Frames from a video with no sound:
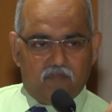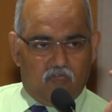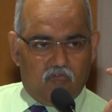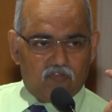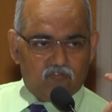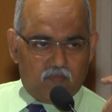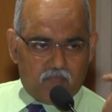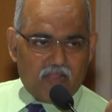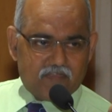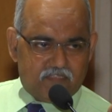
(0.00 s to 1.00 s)
or to the
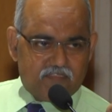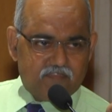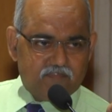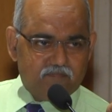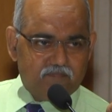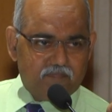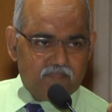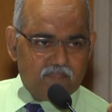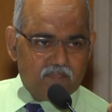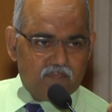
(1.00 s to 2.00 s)
branch
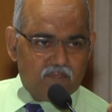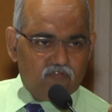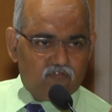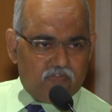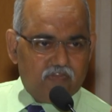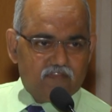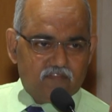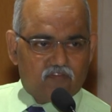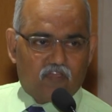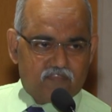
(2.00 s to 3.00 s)
to get the
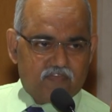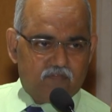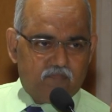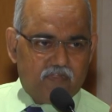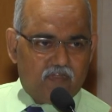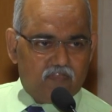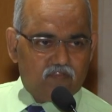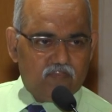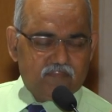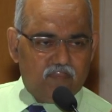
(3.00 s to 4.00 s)
stock statement.
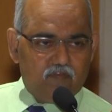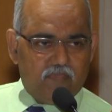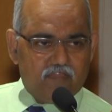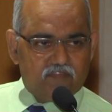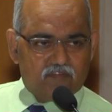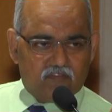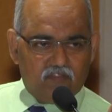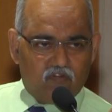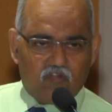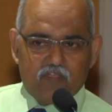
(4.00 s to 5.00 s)
Otherwise they will base it on
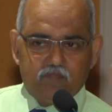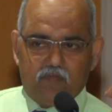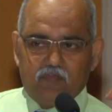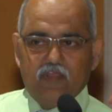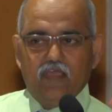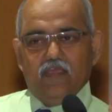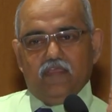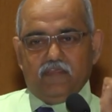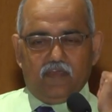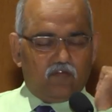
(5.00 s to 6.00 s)
the drawing power.
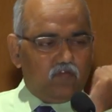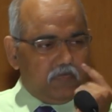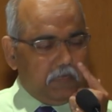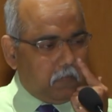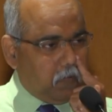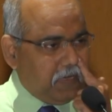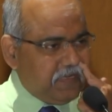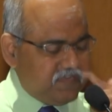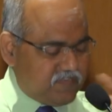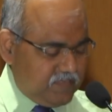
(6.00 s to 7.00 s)
Here in one
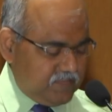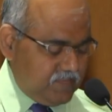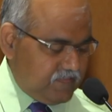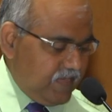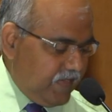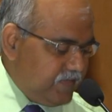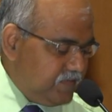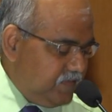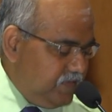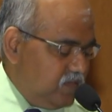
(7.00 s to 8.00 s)
instance is
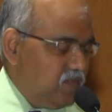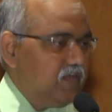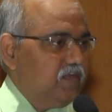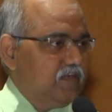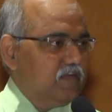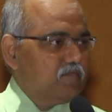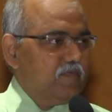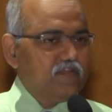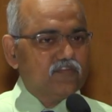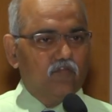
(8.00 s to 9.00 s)
that in
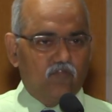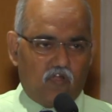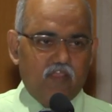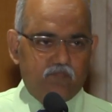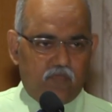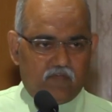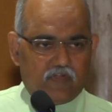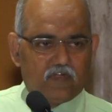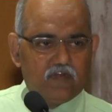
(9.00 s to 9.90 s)
determination of drawing power,